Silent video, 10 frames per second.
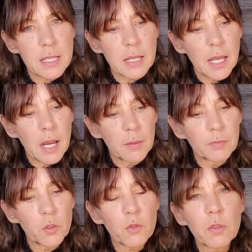a
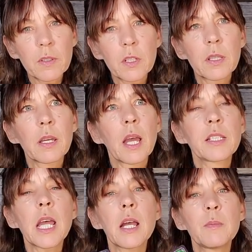
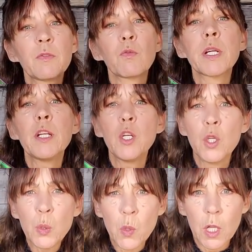time of
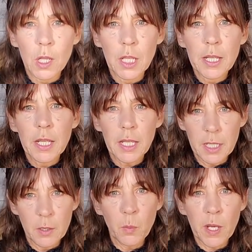renewal
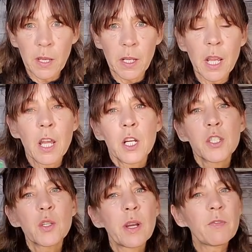in a way.
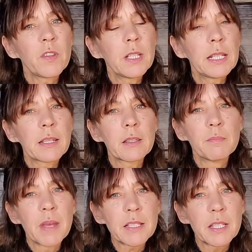So I feel like the
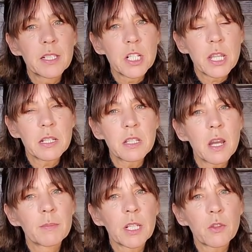message that's
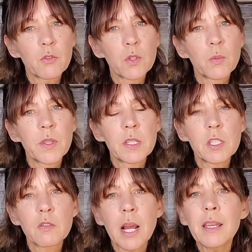coming through with this
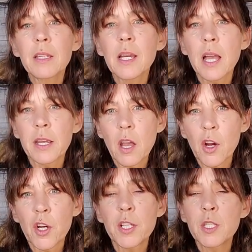dragon guide
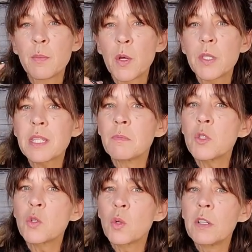card is about some
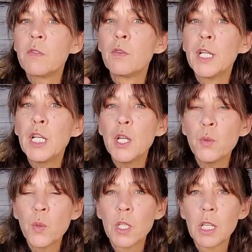sort of
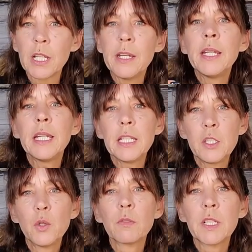renewal in
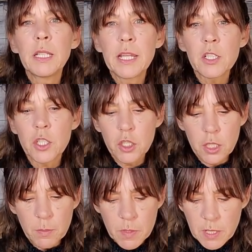your
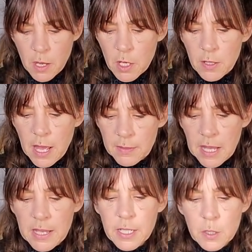relationships. And
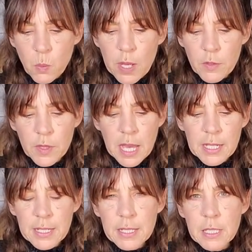that is whether
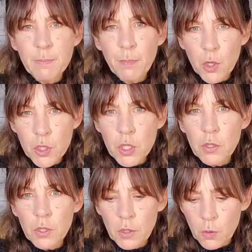that is
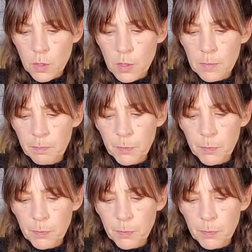personal or